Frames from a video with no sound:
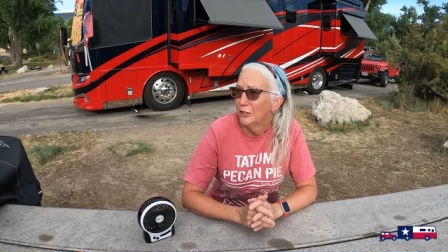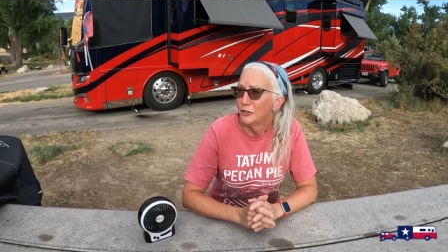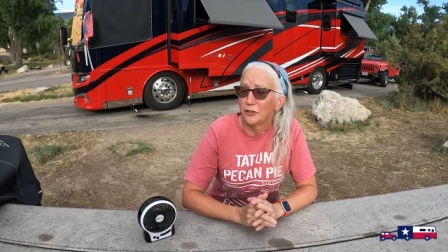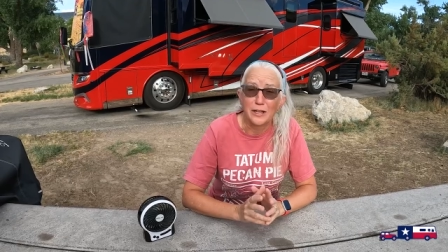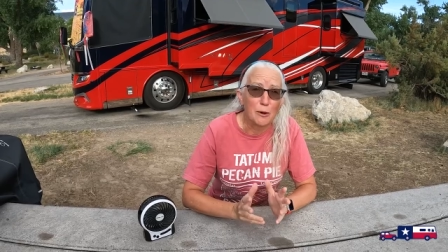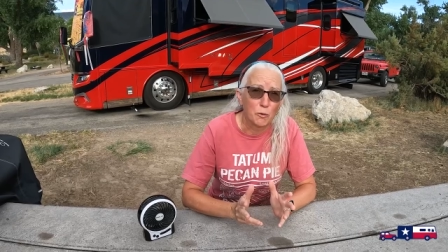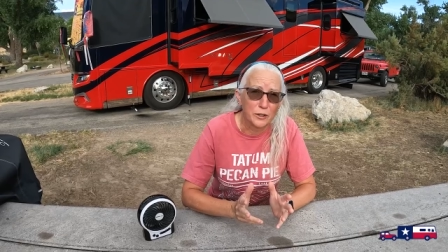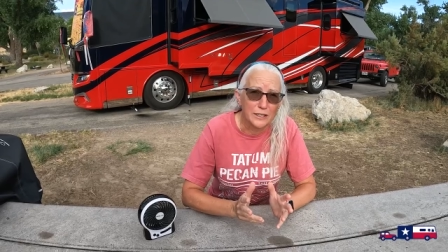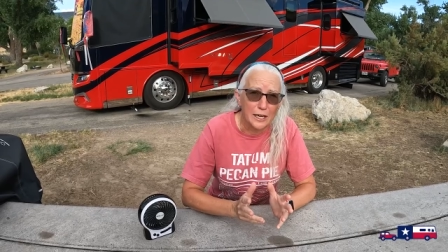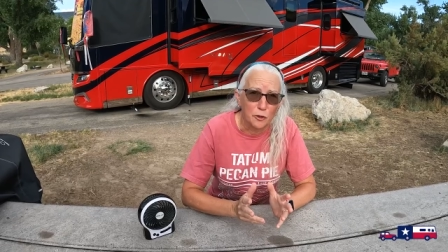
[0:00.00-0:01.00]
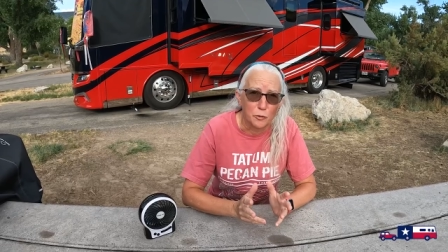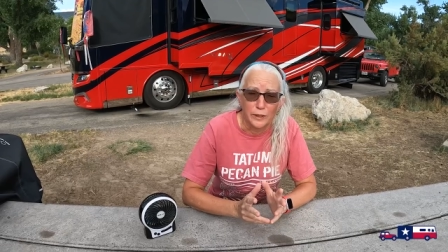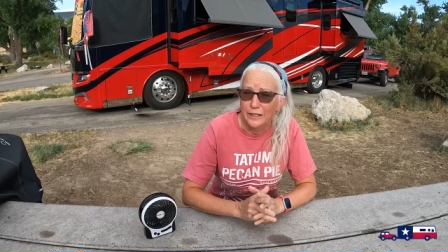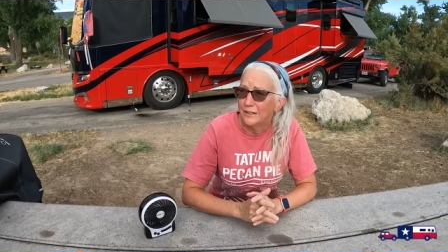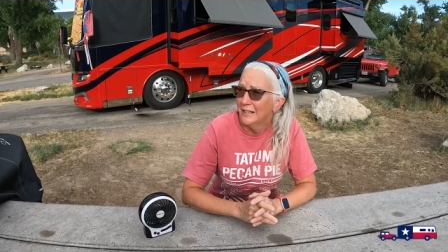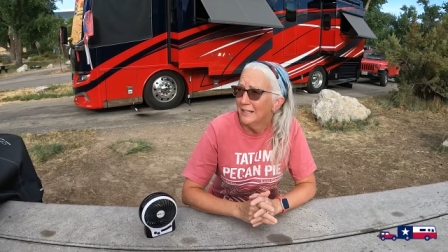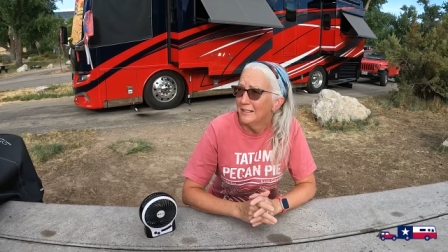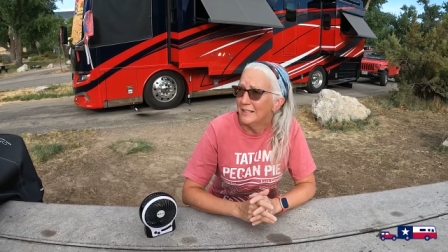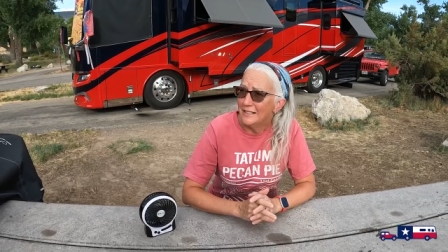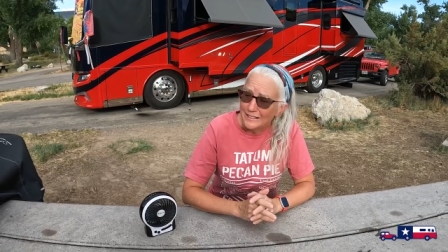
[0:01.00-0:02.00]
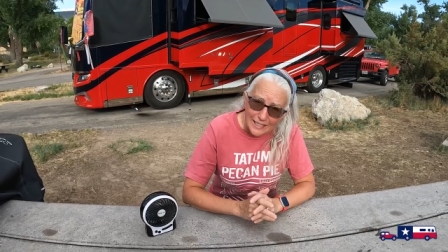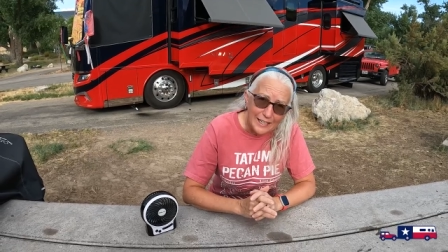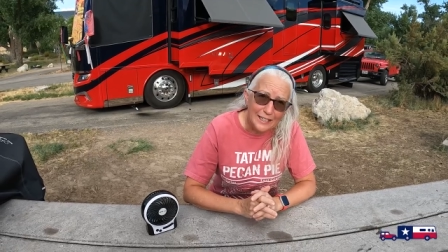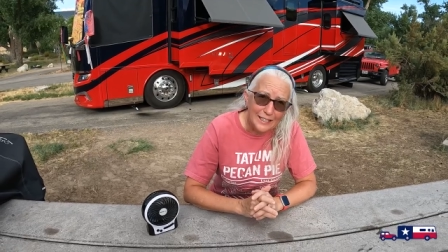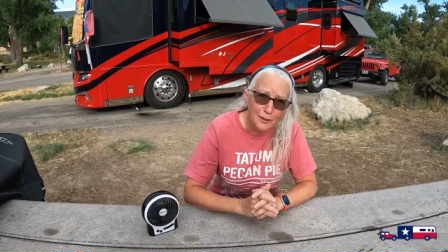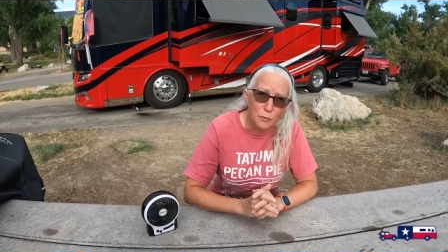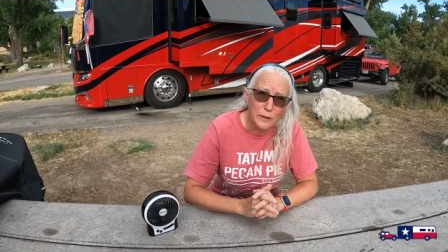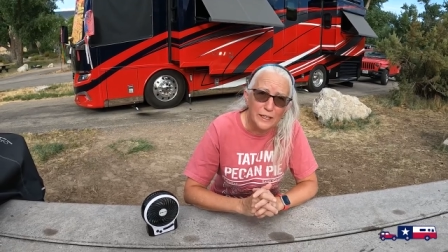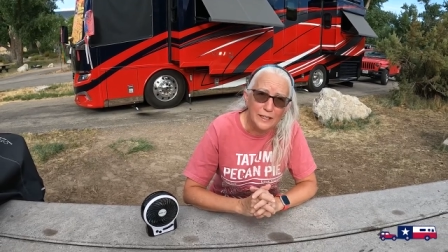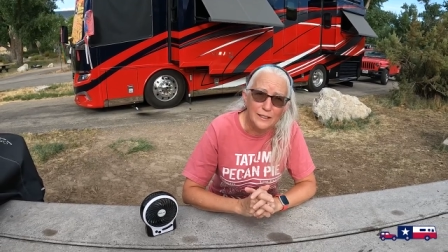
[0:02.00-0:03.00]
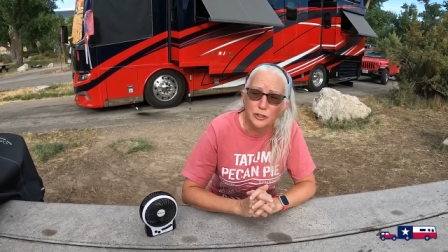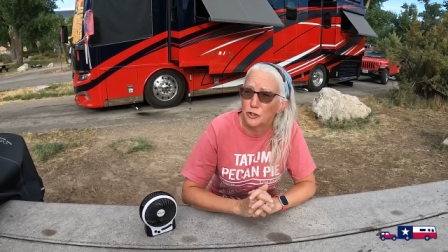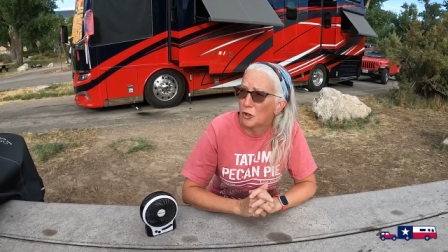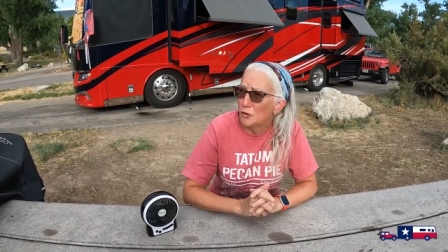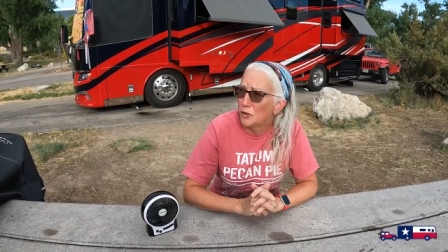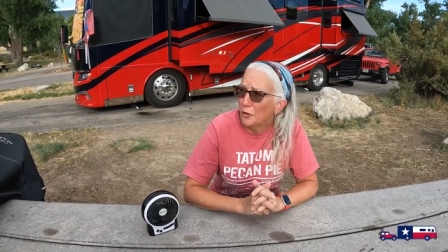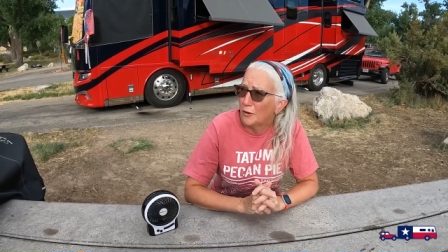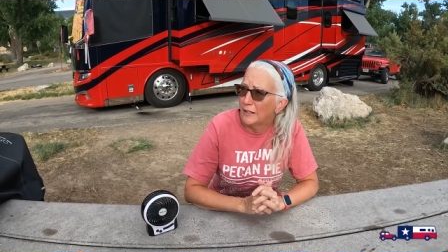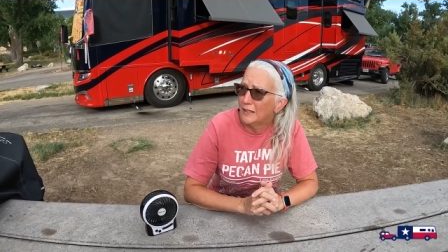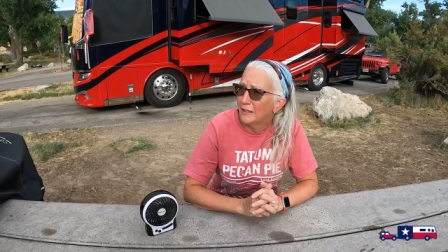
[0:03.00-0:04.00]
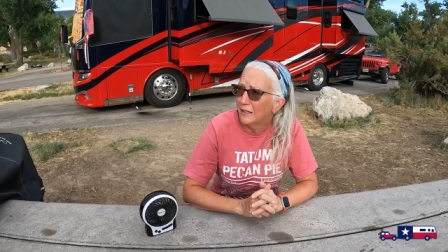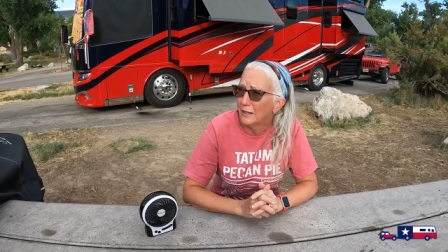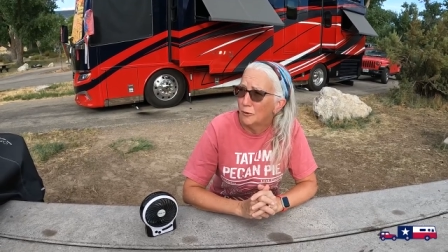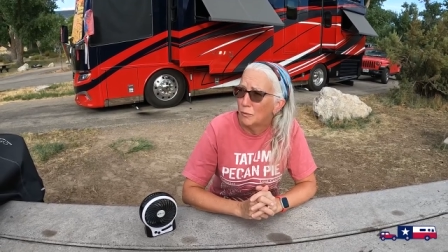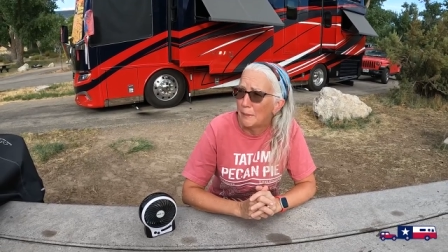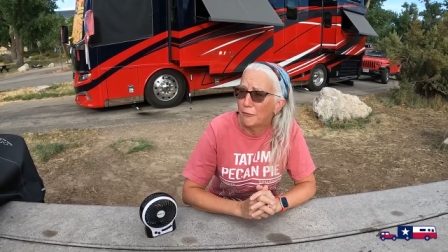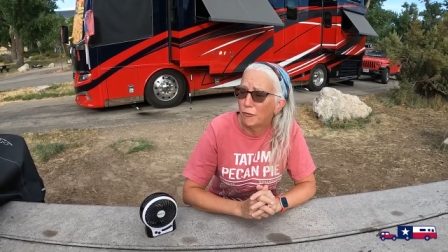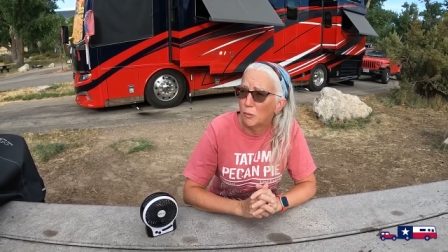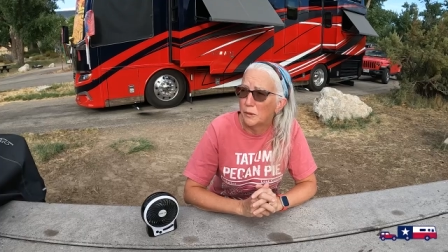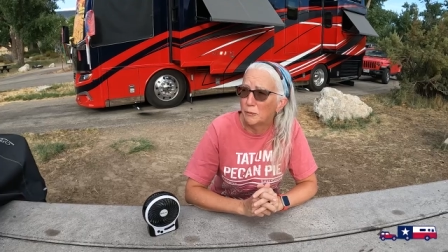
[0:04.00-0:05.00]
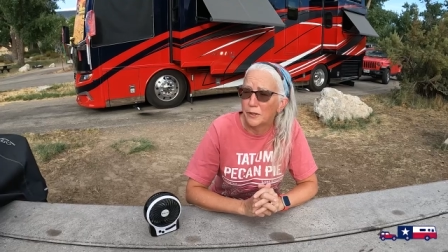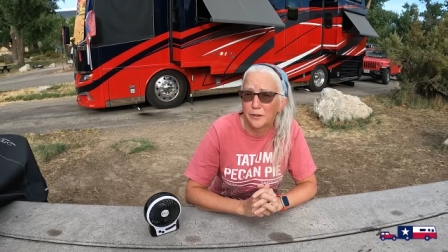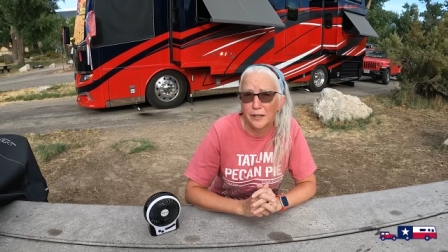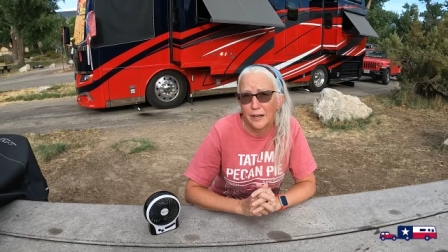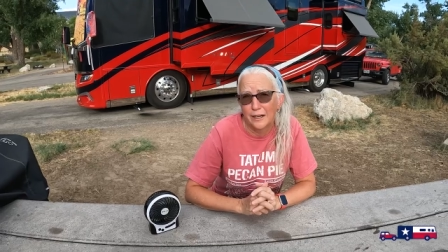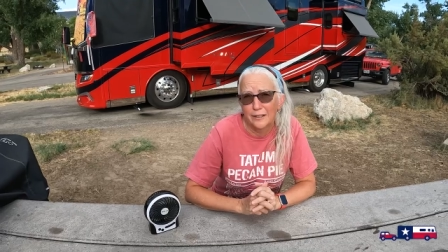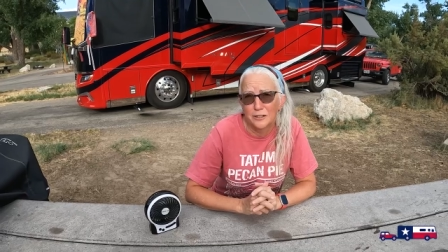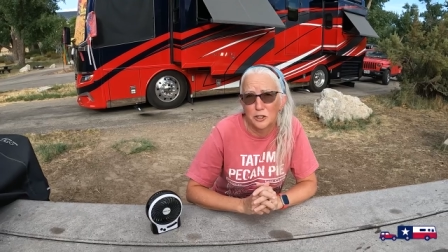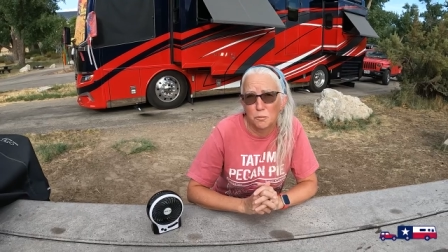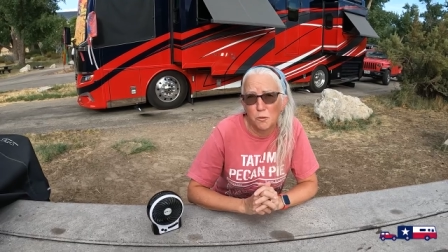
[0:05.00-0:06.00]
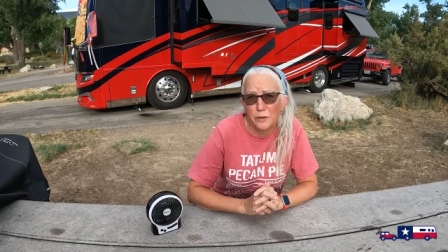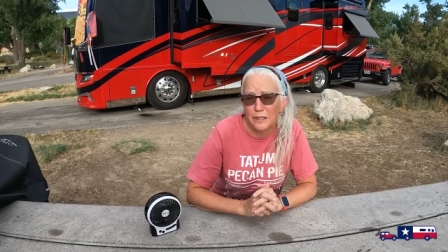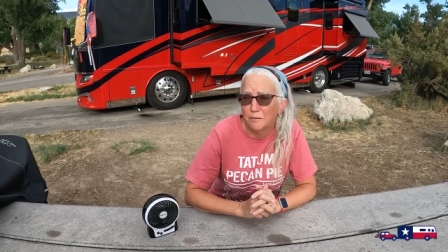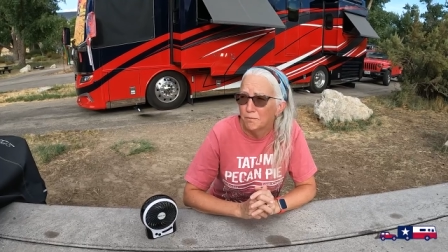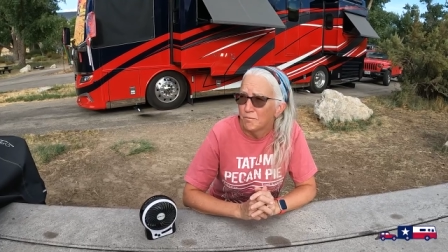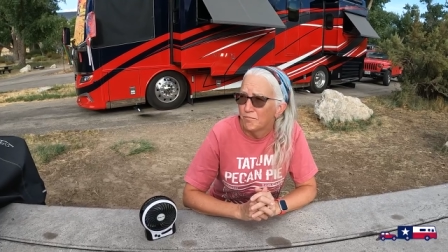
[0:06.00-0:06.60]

So that worked out great. Today we turned on, uh, right before we went on a hike this morning,